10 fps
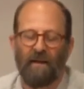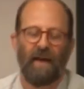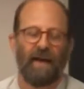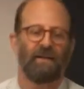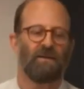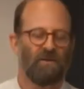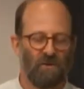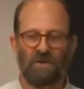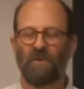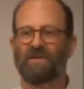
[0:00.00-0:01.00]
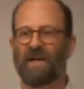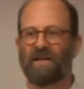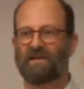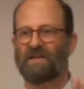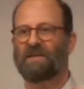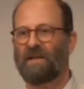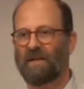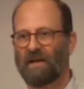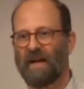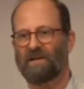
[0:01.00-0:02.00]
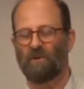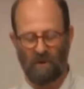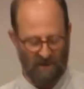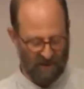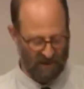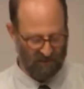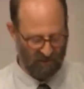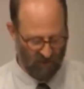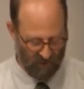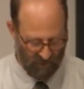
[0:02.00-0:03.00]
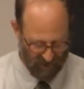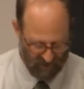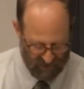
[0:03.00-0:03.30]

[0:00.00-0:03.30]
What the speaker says: And Schutz presents this to the International Organization for Migration.